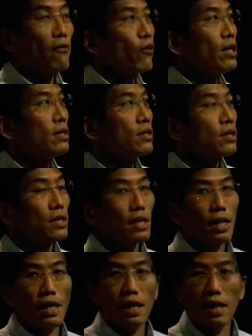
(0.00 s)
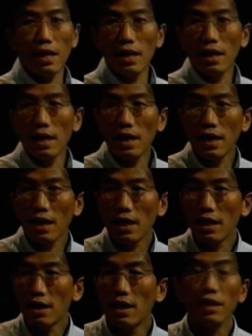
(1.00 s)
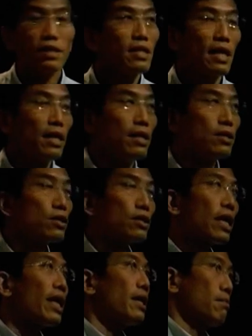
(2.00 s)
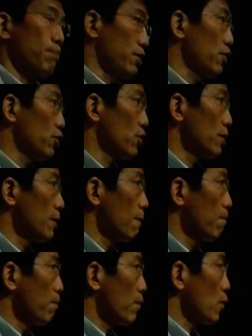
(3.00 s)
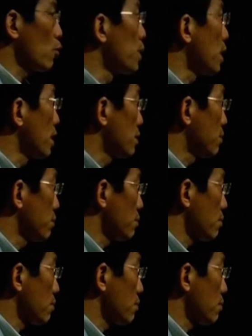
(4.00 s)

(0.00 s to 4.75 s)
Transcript: My friends, this is an insane position to be in.